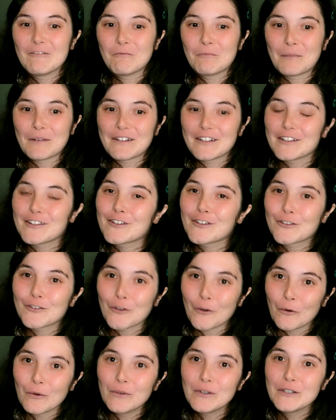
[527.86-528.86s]
but it's
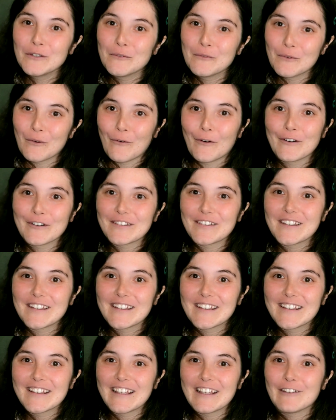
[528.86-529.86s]
so
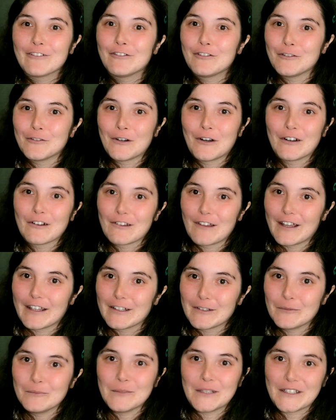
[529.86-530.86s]
rewarding if you are
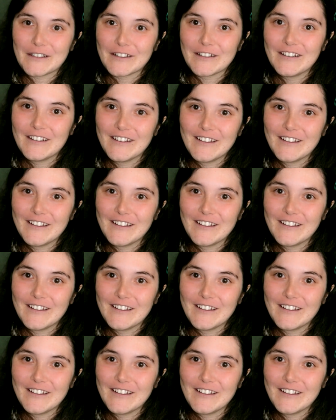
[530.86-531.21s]
like me.